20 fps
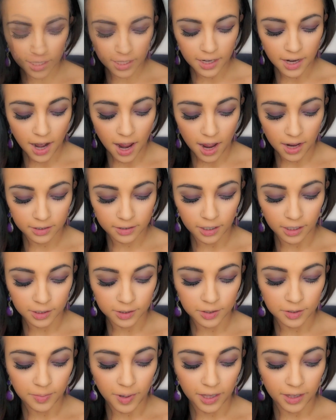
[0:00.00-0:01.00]
cannot
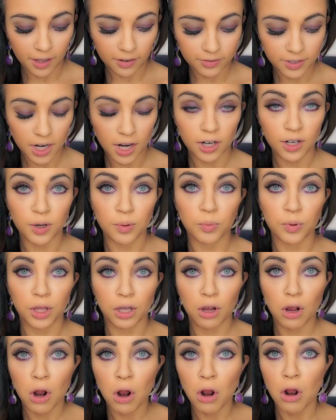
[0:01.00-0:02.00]
text with my left hand. I'm
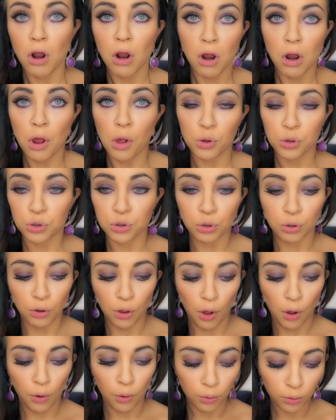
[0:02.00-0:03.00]
like
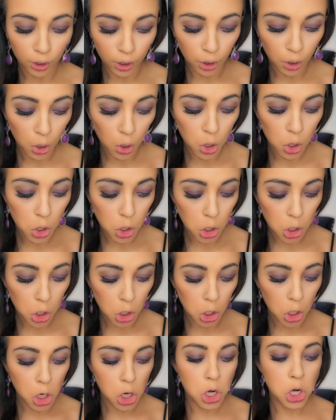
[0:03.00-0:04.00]
slow, like
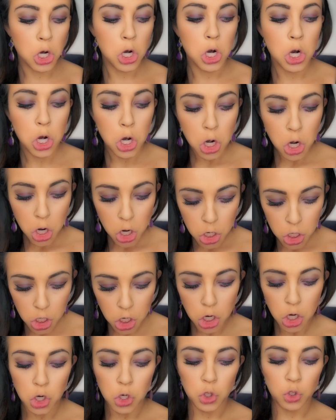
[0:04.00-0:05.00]
mm,
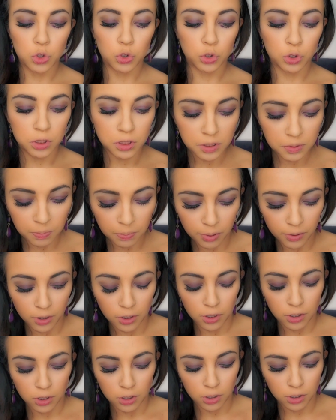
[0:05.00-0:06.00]
critical
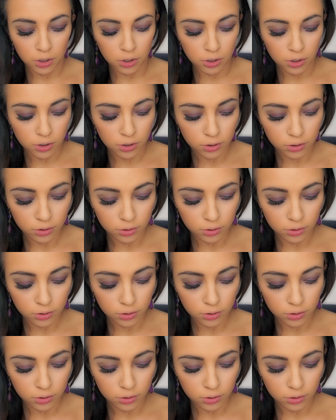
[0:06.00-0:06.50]
speed.